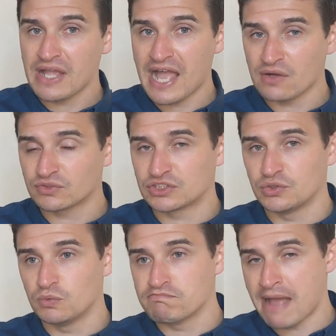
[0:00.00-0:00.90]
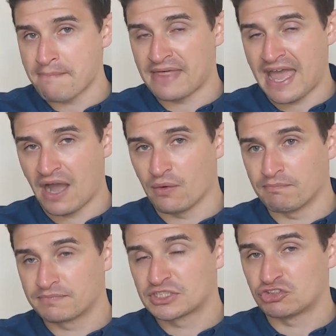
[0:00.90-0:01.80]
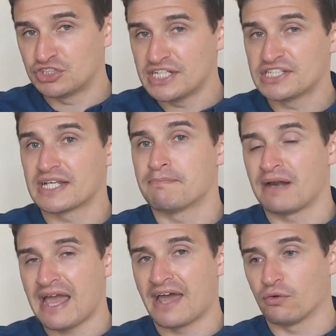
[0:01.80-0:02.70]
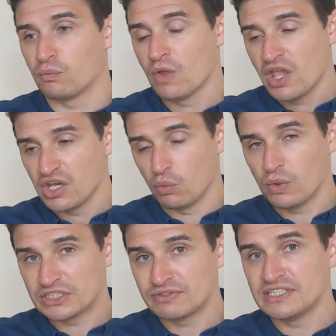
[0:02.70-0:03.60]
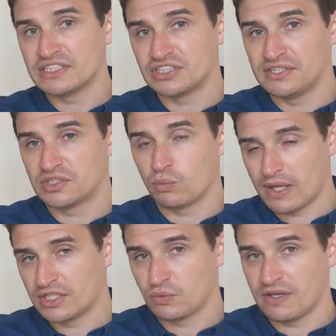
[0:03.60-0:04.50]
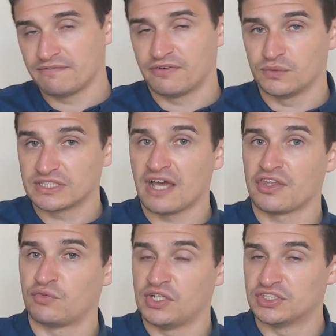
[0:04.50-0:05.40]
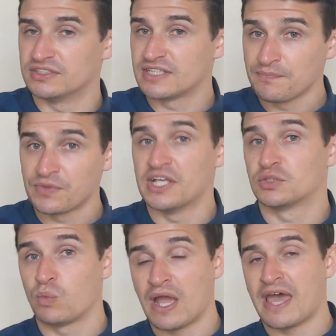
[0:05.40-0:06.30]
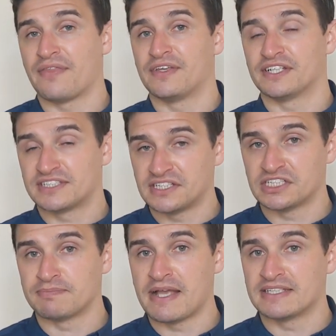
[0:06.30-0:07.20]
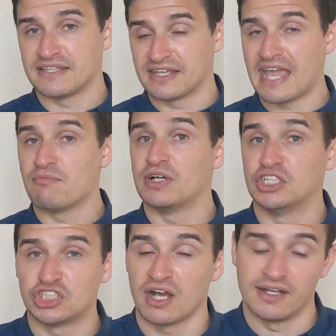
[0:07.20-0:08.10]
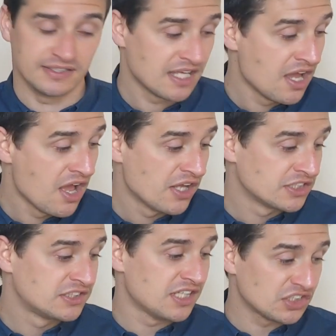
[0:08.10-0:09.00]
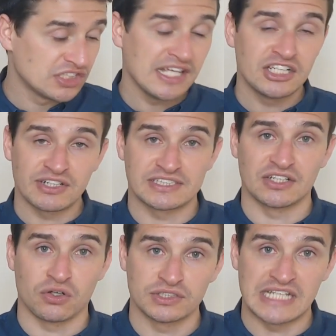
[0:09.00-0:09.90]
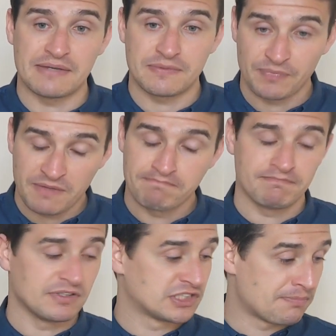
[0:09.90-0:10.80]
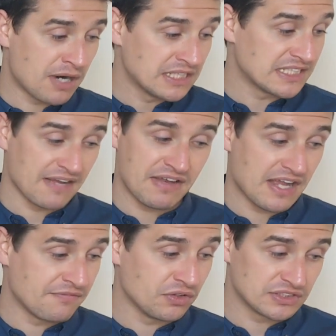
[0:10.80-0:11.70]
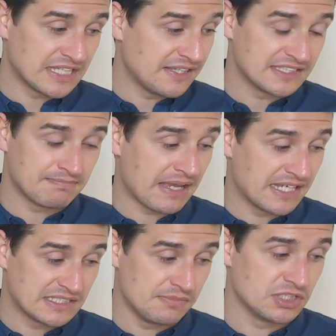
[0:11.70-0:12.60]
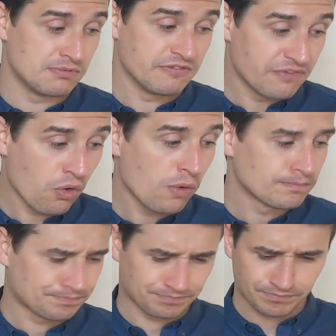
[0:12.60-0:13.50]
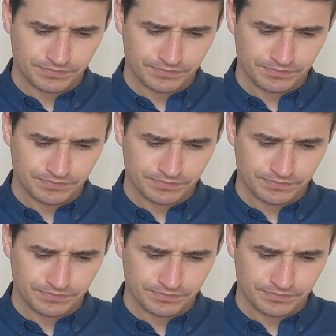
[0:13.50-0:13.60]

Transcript: knowing how to map that out and strategically plan on, you know, which regions you need to win to influence other regions is where the decision space and the game really shines. Such an interesting concept. Surprised that I've not seen this mechanism used before.